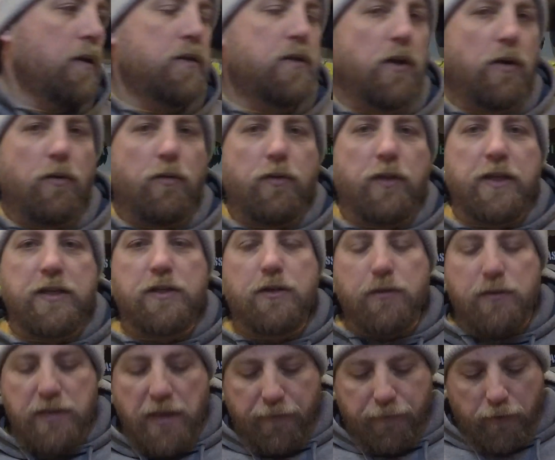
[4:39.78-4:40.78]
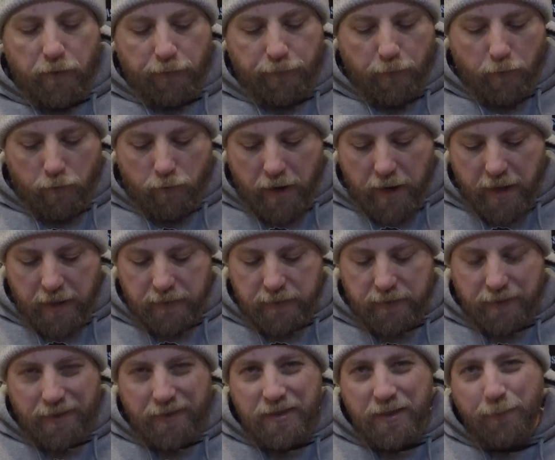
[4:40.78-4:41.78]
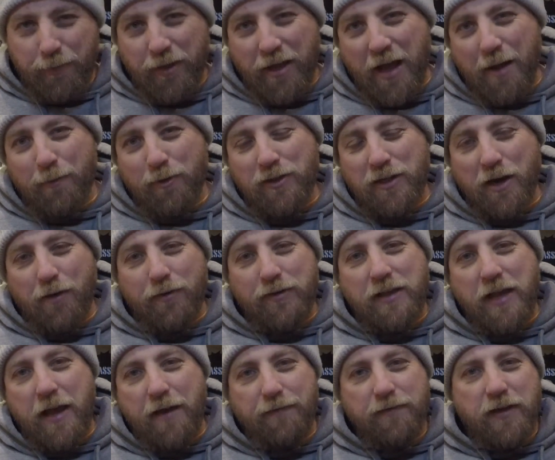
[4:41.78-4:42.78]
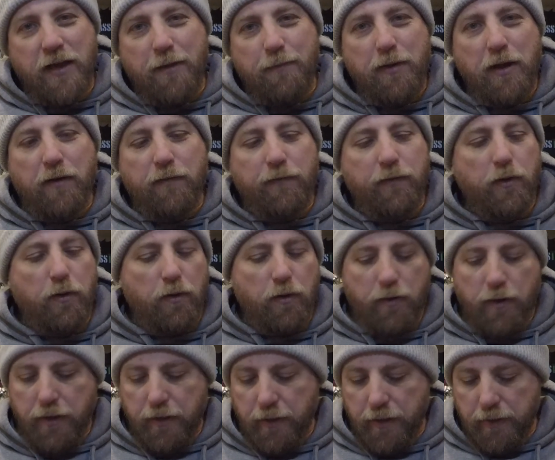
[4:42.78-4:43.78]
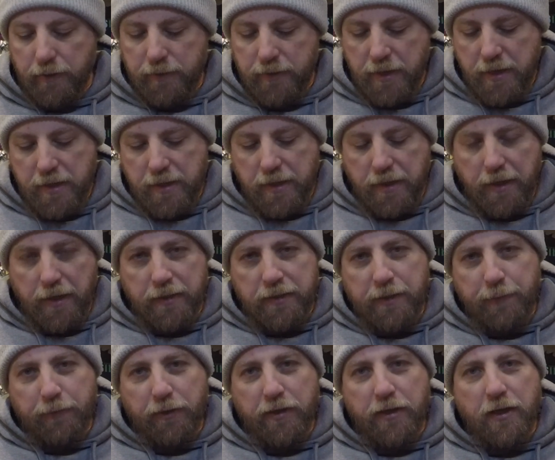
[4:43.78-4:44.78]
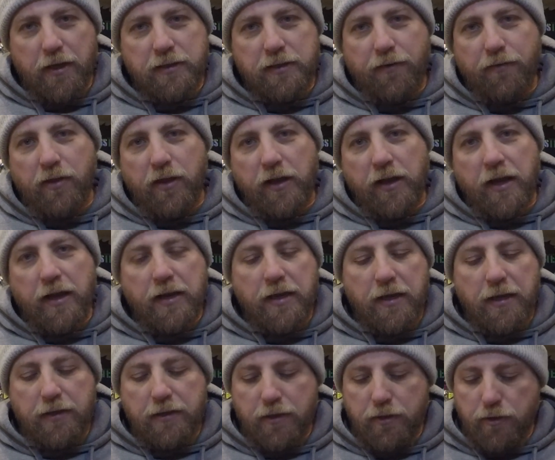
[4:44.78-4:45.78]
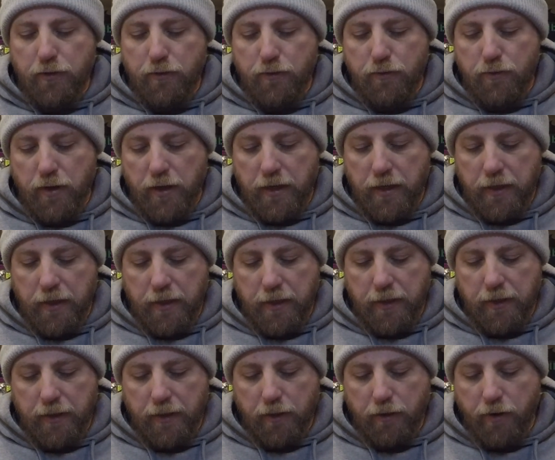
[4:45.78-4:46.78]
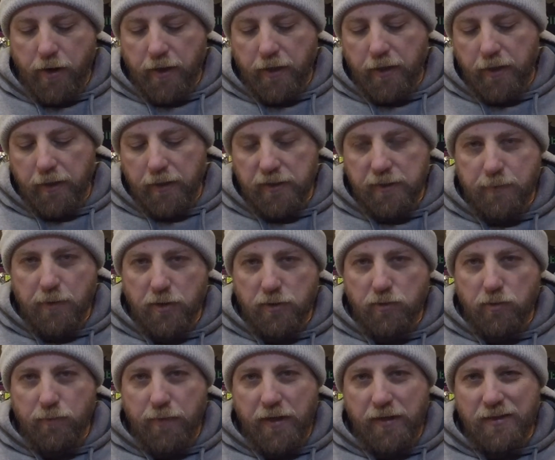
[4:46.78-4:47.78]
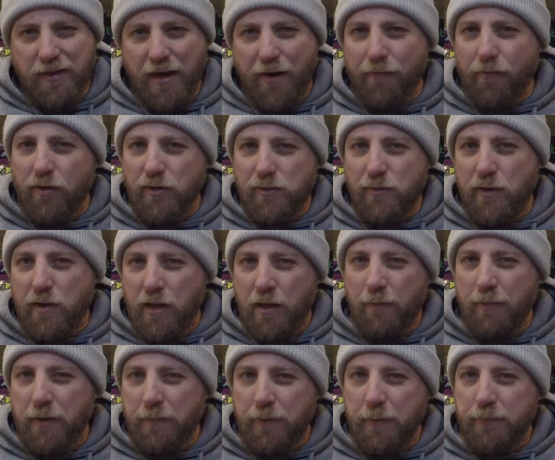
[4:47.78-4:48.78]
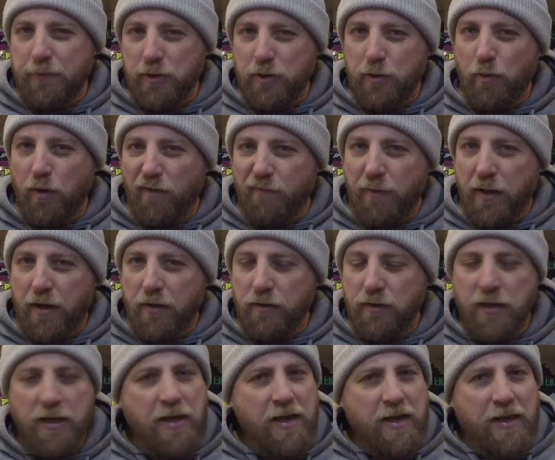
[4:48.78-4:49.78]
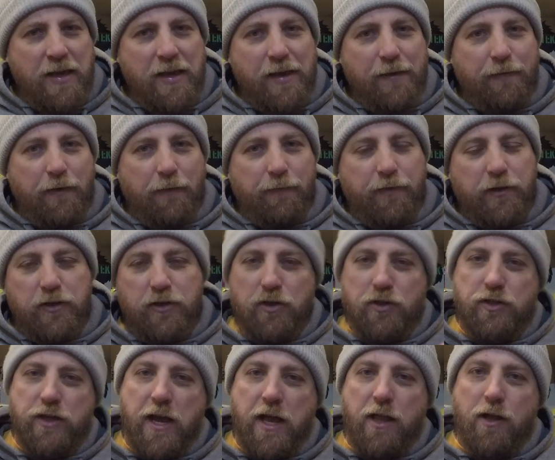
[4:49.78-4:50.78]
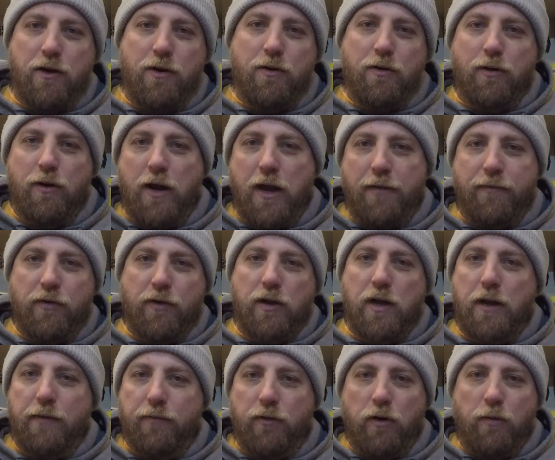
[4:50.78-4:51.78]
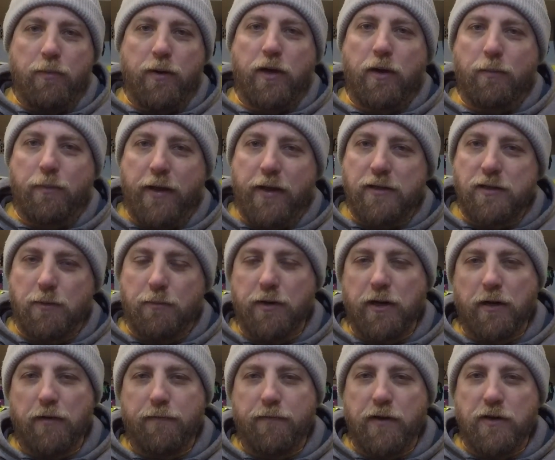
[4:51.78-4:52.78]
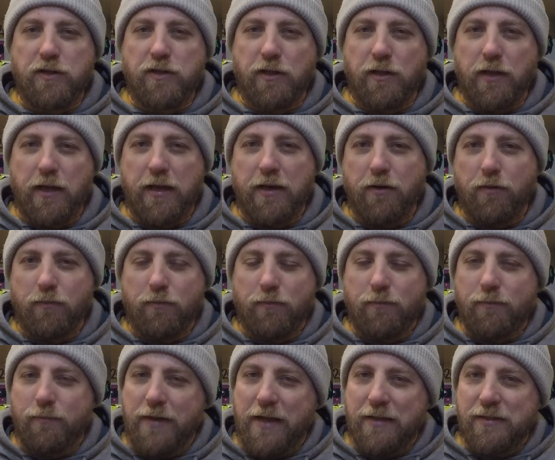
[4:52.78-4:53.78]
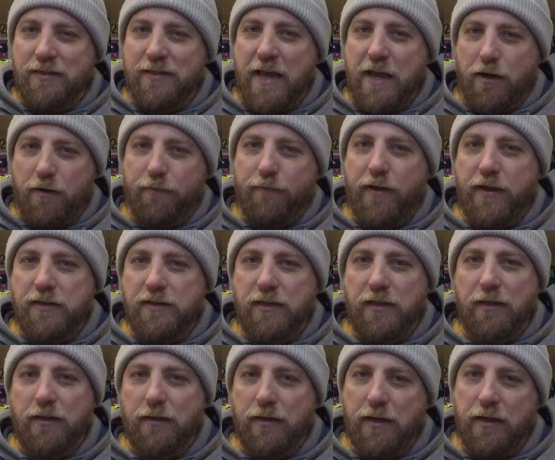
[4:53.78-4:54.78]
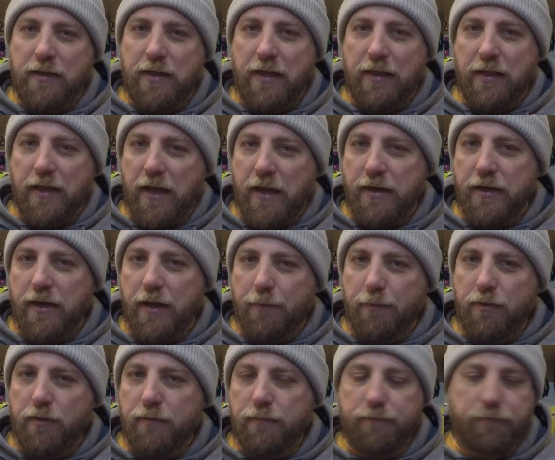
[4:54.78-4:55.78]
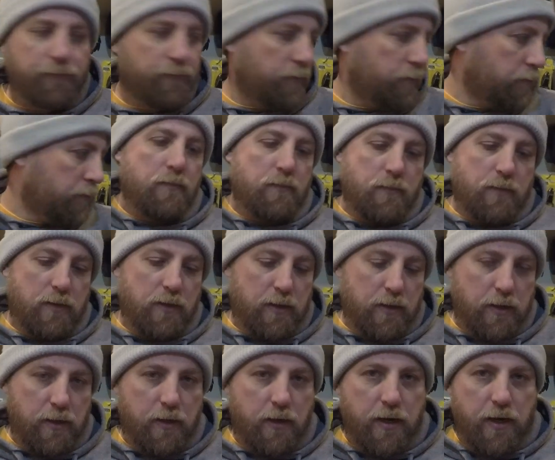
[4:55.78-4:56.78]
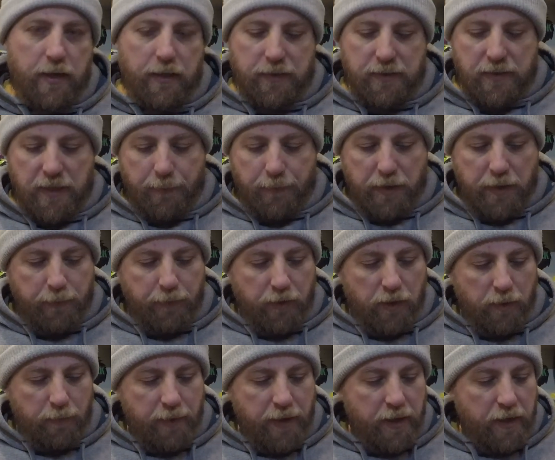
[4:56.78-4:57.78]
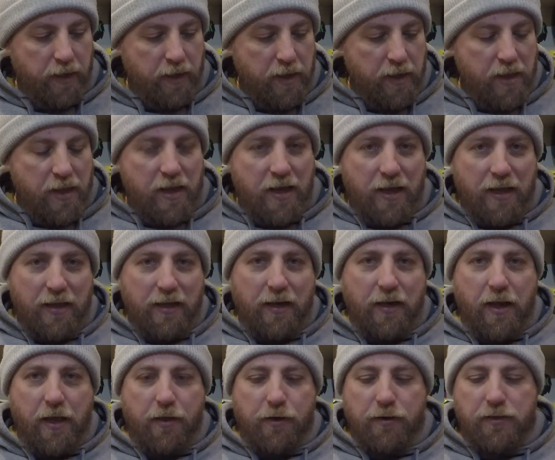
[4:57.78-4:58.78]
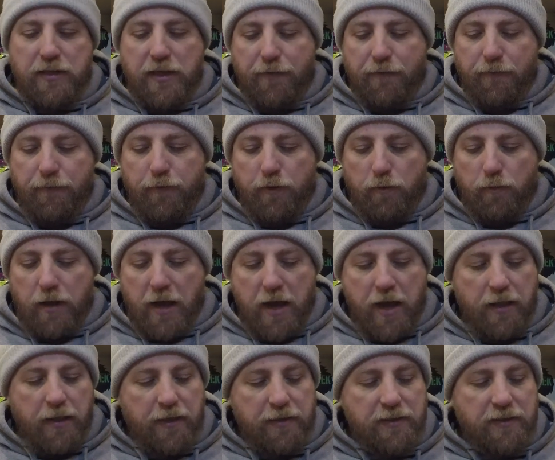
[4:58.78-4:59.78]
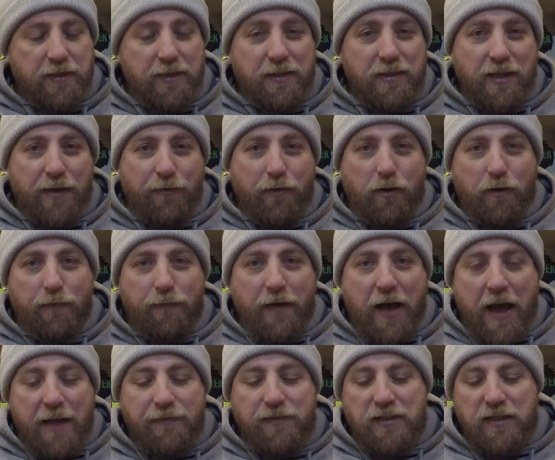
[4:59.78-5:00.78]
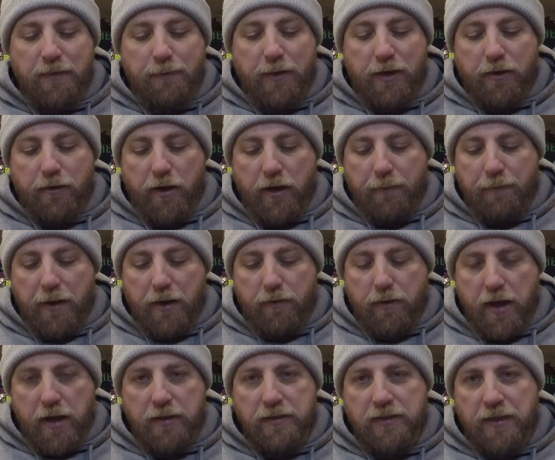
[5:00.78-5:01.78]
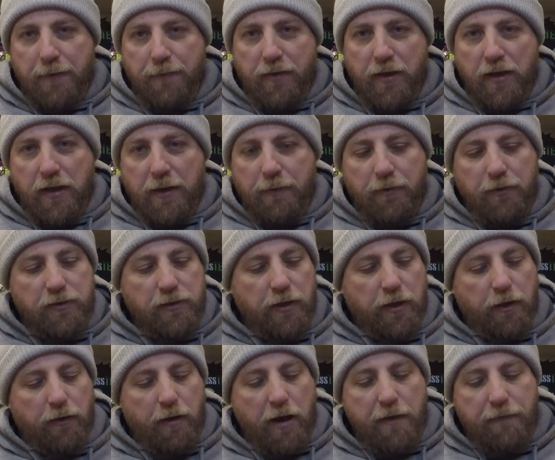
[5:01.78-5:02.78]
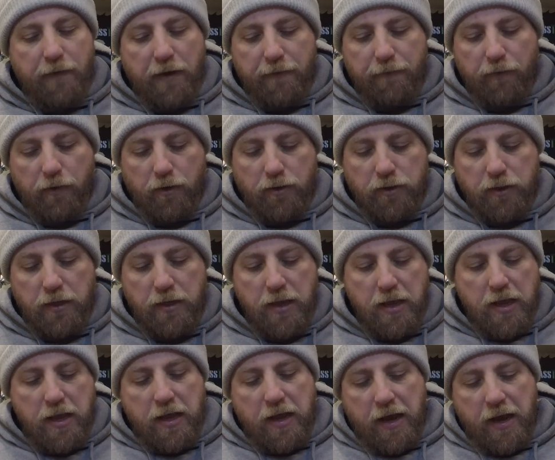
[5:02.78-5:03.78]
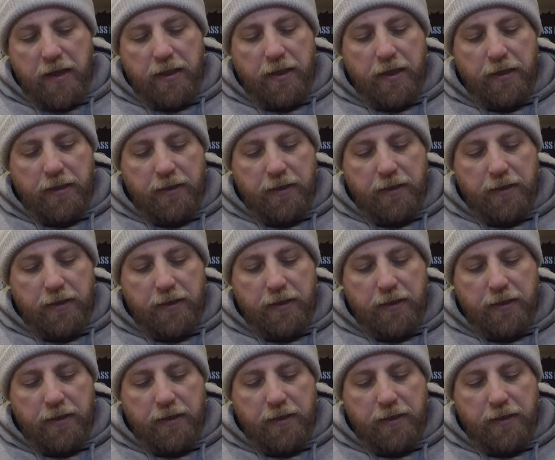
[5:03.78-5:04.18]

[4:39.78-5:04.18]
So these 2 704 rods typically almost always have 10-pound fluoro on these. It typically does everything I need to do cranking and small swim baits. Every once in a while I'll bump up to 12-pound if I'm fishing shallow or heavier cover or bigger baits or bigger fish and I not sacrificing on that line depth. All right, stepping up a little bit, another 7-foot rod. This is the 705 CB crankbait rod. Same thing, I'm using the graphite version. I like